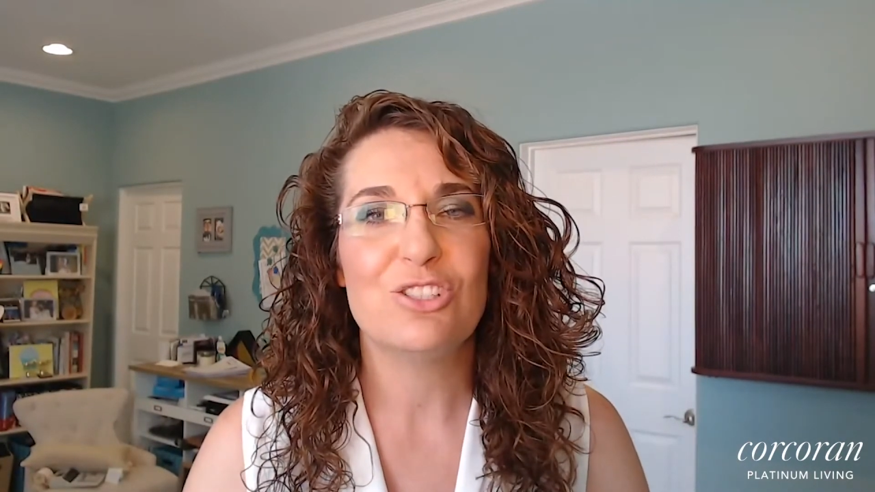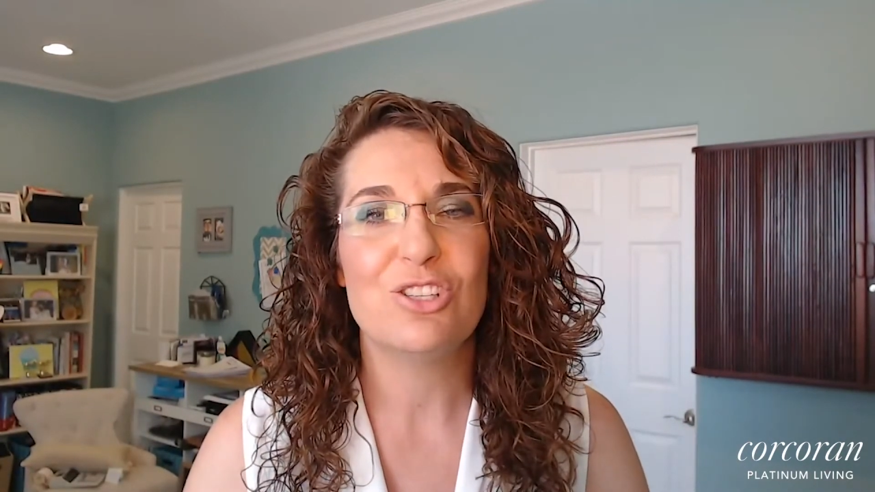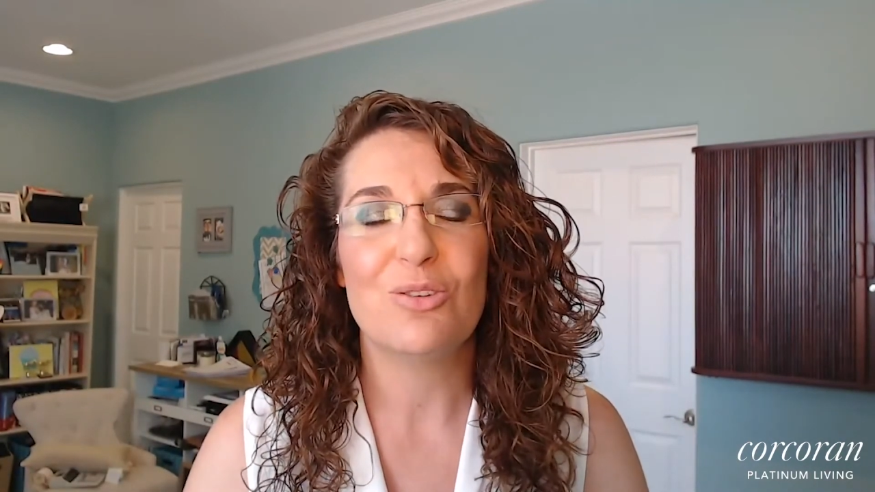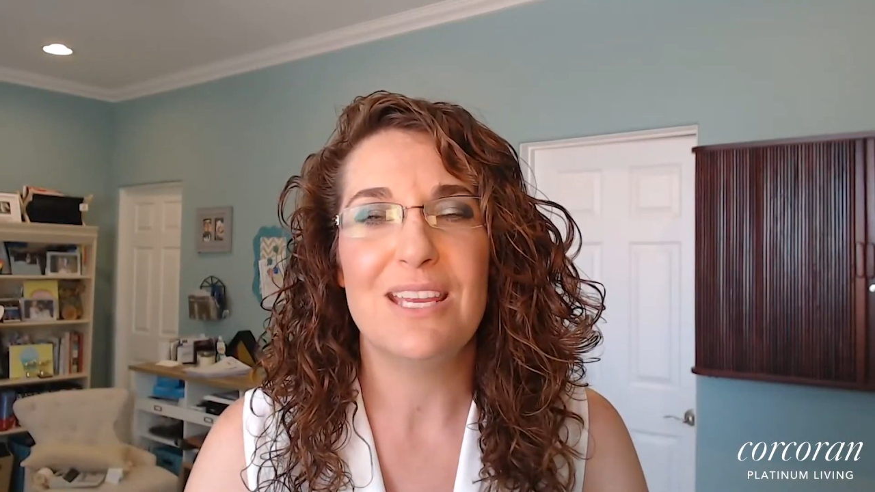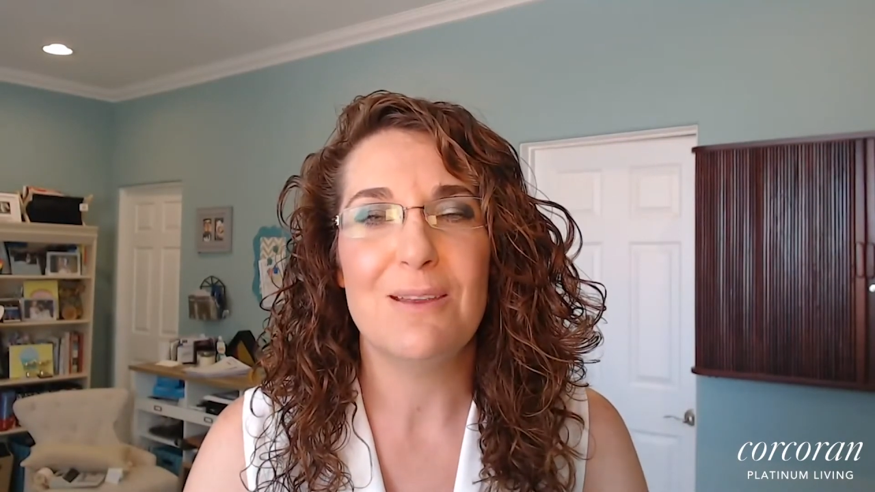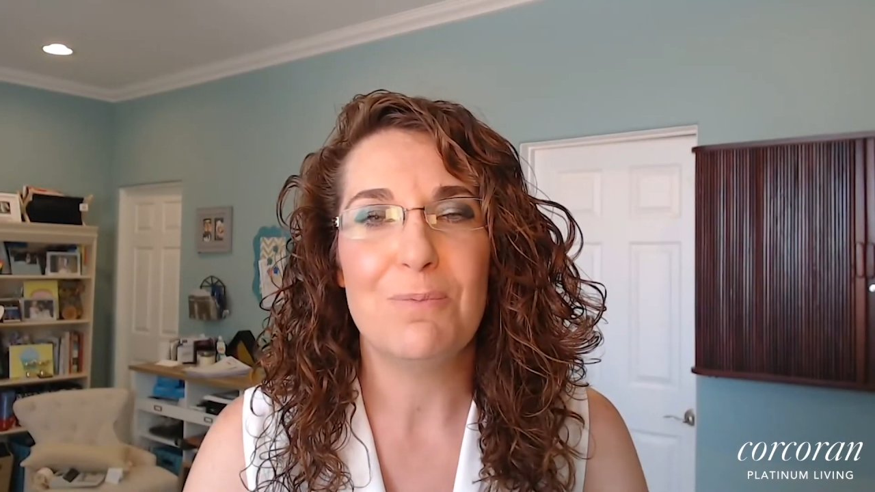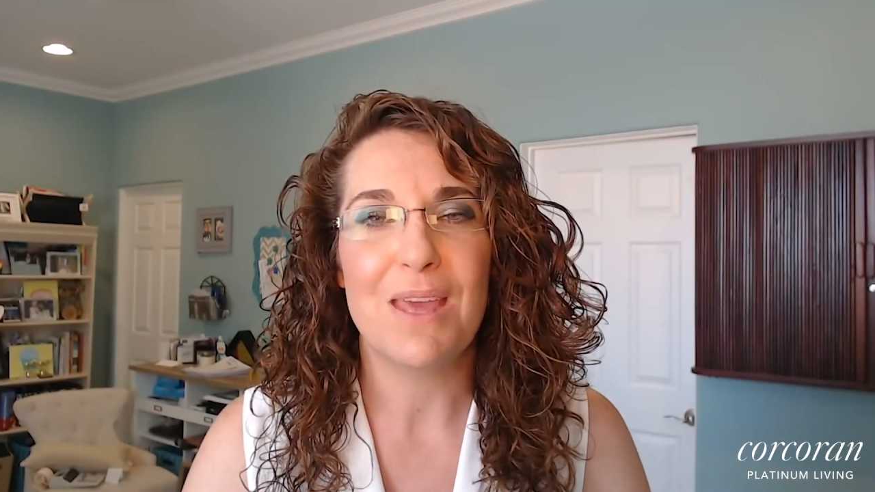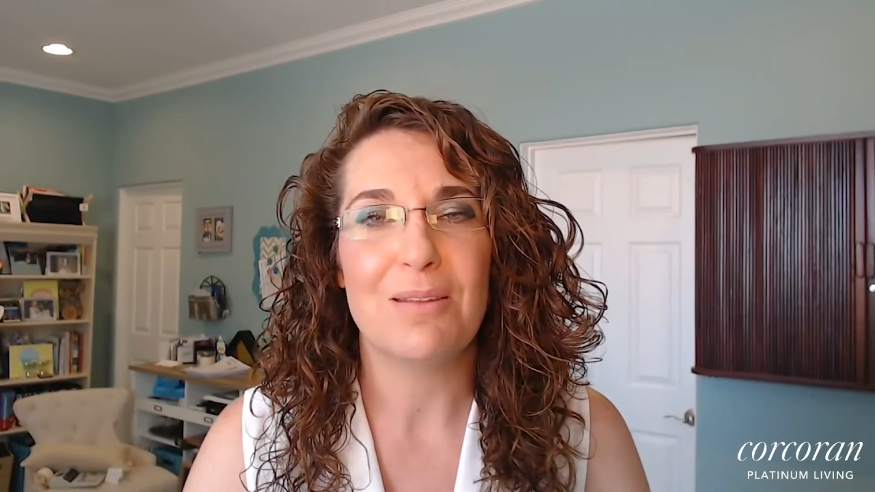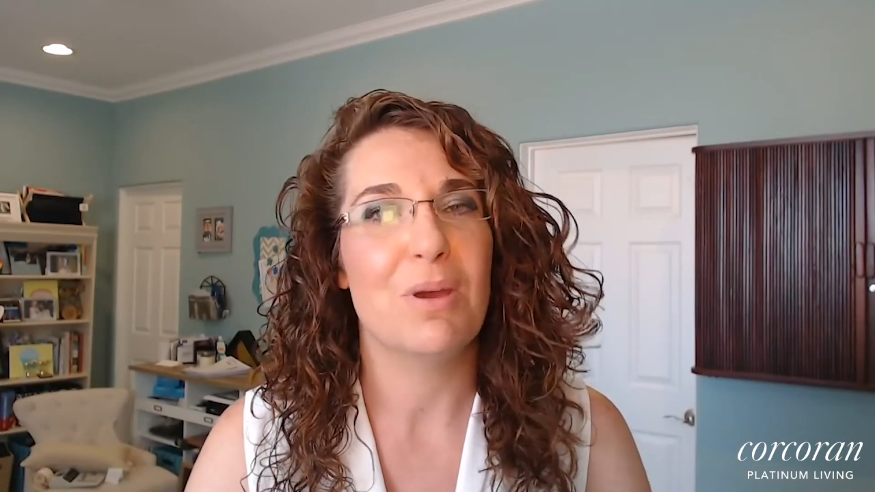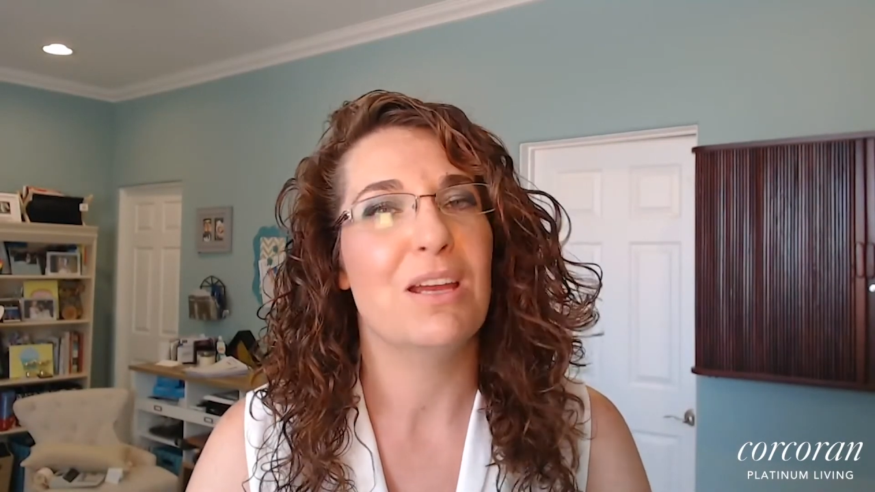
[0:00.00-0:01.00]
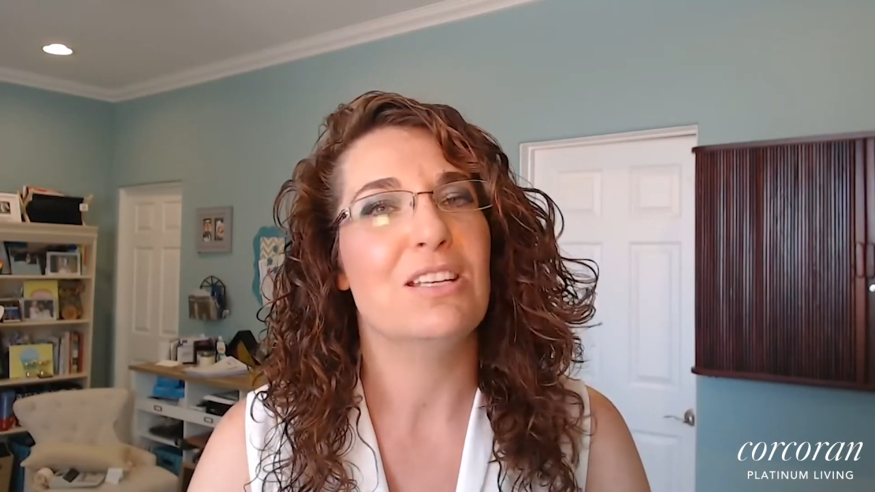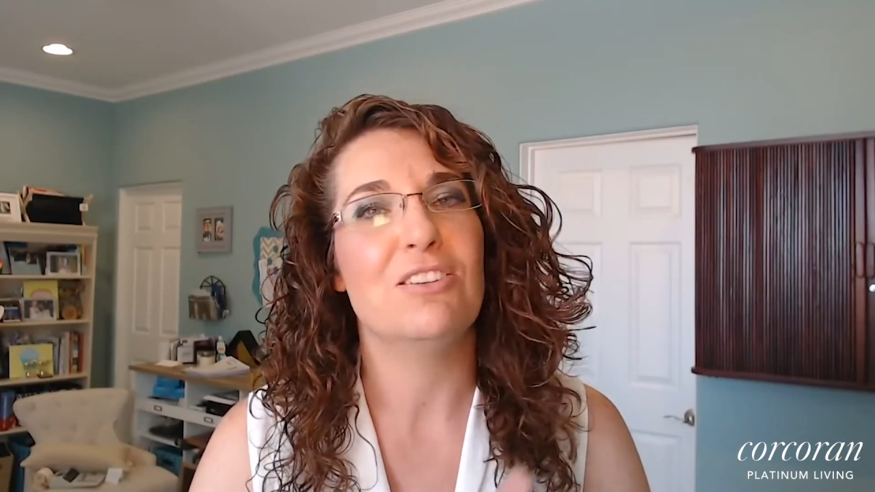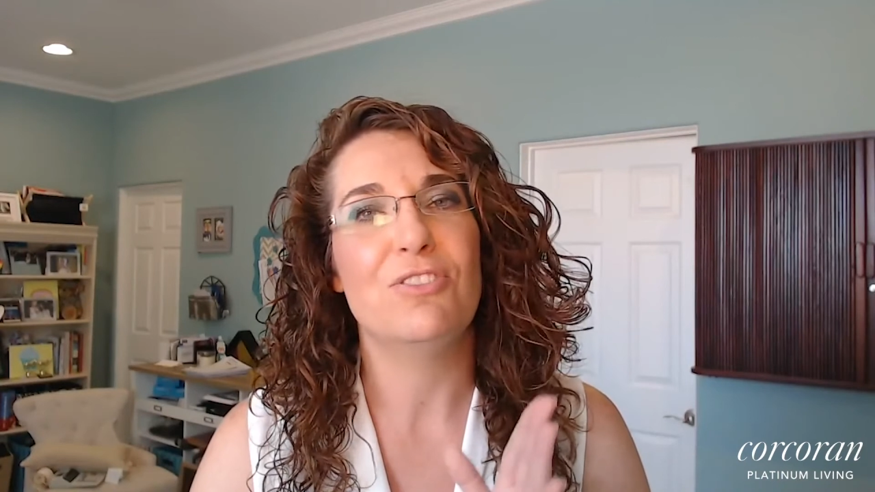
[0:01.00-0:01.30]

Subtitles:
so keep that in mind.